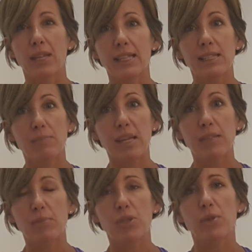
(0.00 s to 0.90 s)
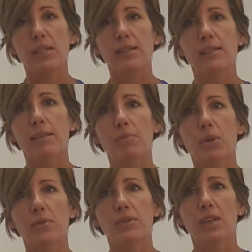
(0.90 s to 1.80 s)
less space between the sit
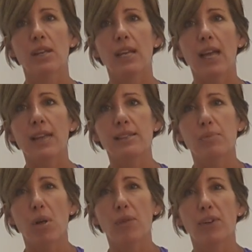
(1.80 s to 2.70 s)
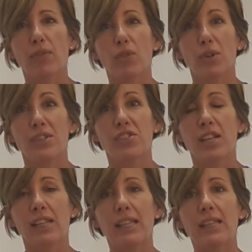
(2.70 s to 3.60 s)
bones as the pelvic floor is
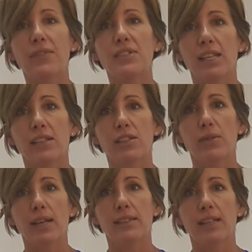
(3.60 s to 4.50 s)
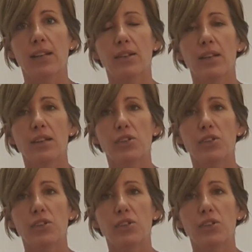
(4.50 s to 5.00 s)
gently lifting as you exhale.